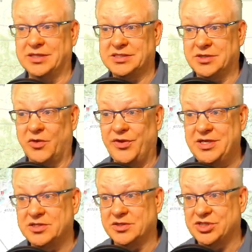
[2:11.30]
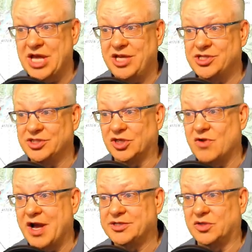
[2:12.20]
So these are stations
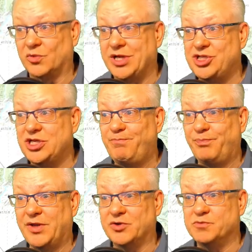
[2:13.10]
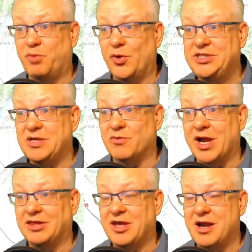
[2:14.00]
across the region. There's Boise
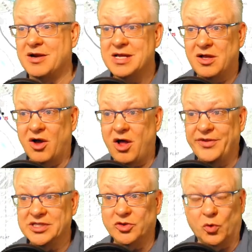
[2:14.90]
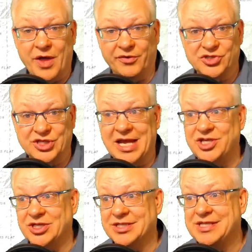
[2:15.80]
right there, all these little weather
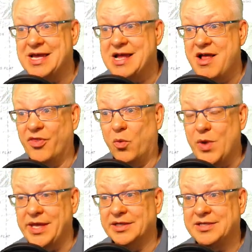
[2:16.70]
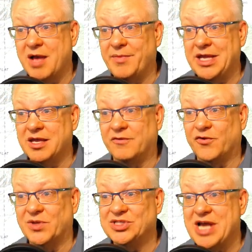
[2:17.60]
stations, the wind coming in
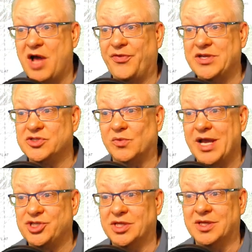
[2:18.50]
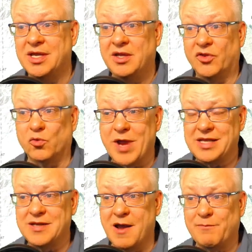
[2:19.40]
from the southeast direction. The
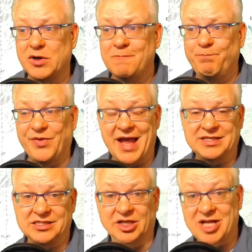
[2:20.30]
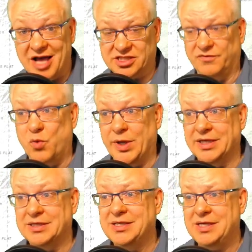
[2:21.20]
red number, that's the gust of
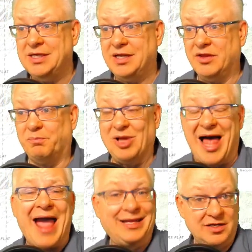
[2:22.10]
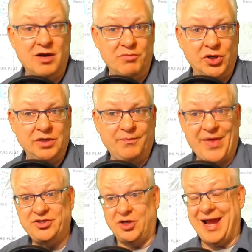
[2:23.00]
wind. The black number,
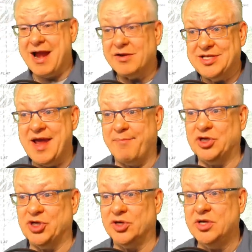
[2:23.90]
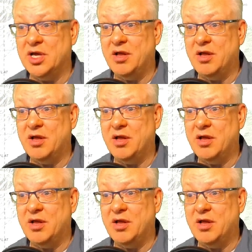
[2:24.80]
that's your air temperature.